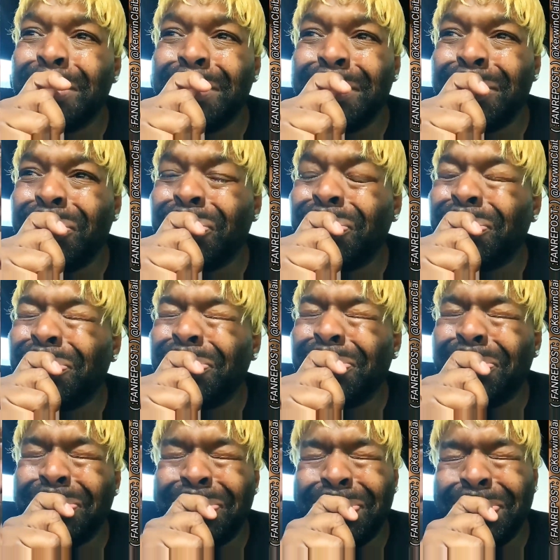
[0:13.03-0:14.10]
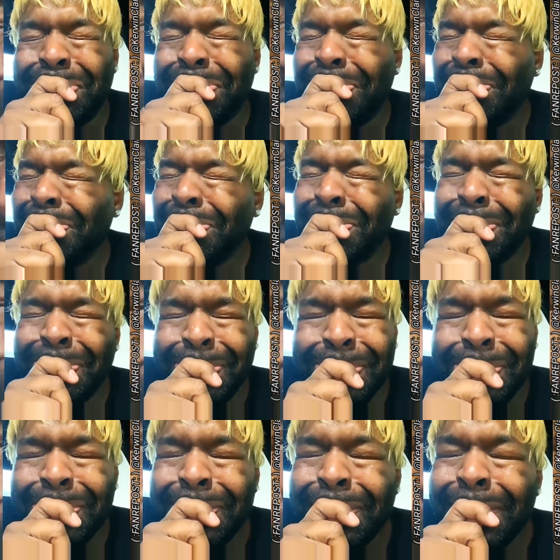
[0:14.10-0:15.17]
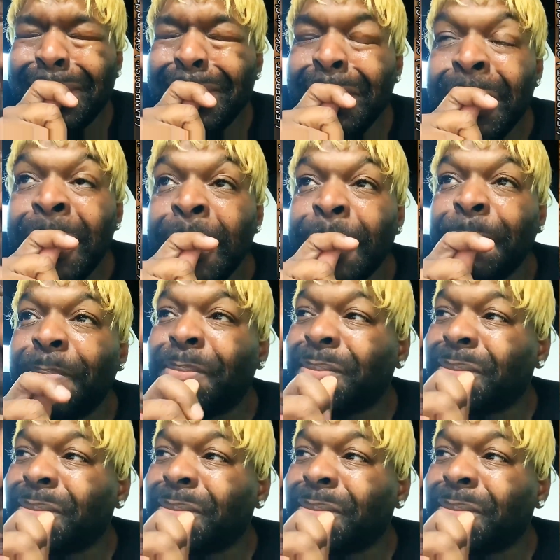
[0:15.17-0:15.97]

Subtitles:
2 of them. That many. They gave her 2 shows, y'all.